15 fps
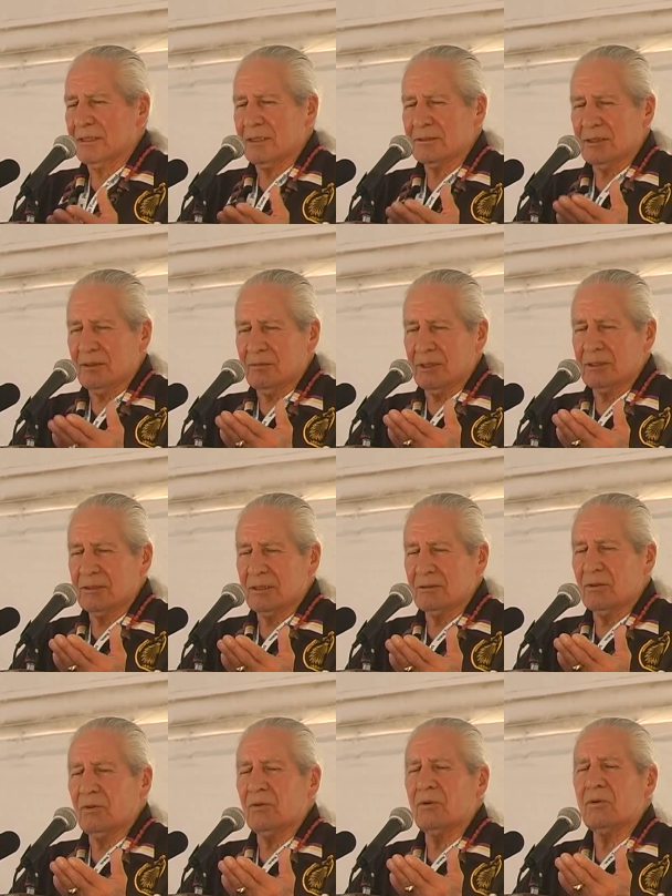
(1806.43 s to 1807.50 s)
and somebody says,
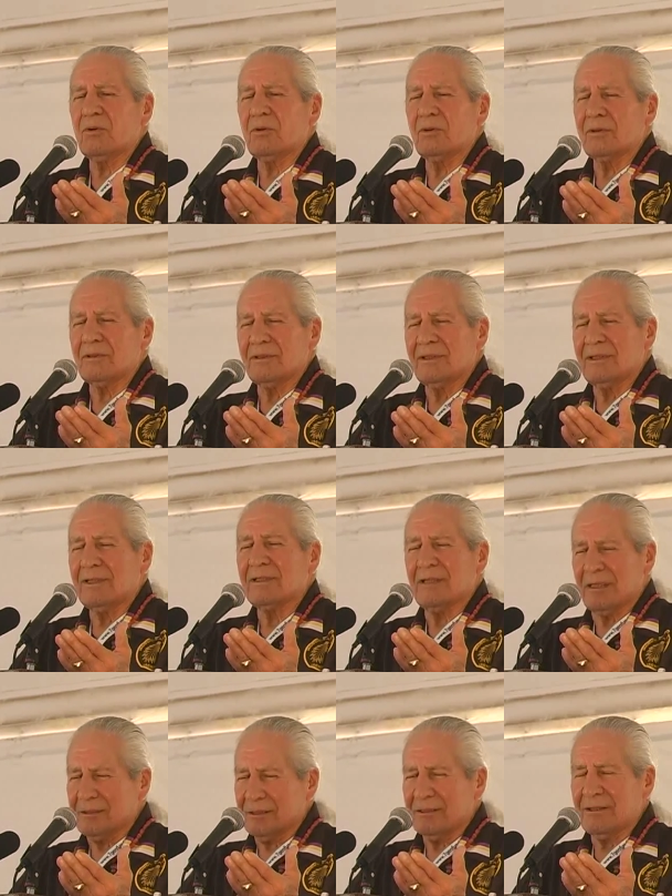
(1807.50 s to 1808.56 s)
oh,
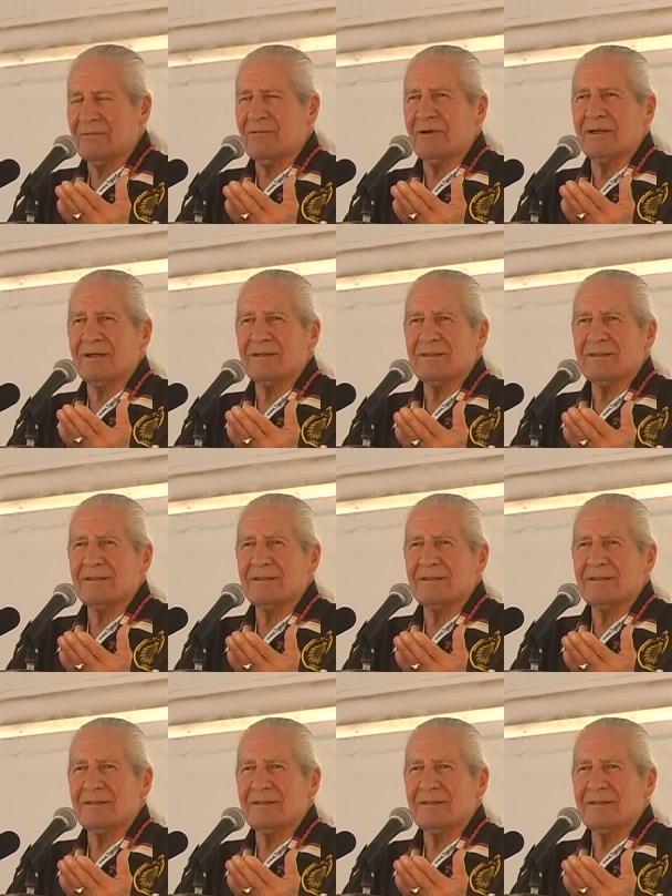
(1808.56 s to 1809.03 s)
that's different.